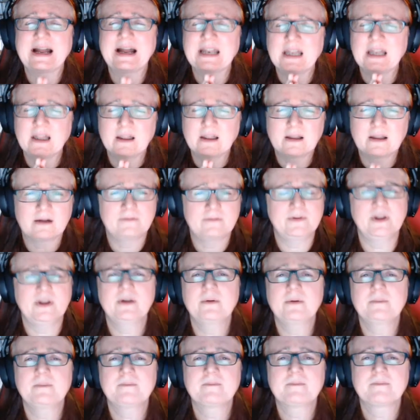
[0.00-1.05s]
I love
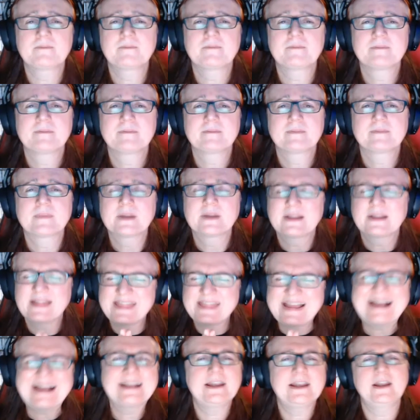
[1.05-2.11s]
you.
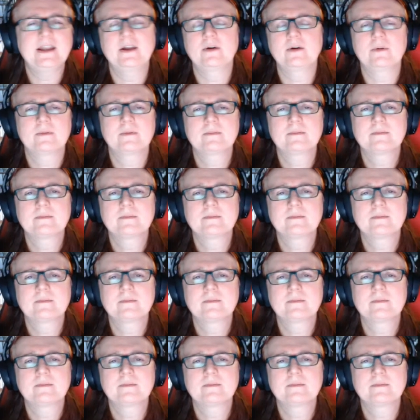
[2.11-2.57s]
Thank you.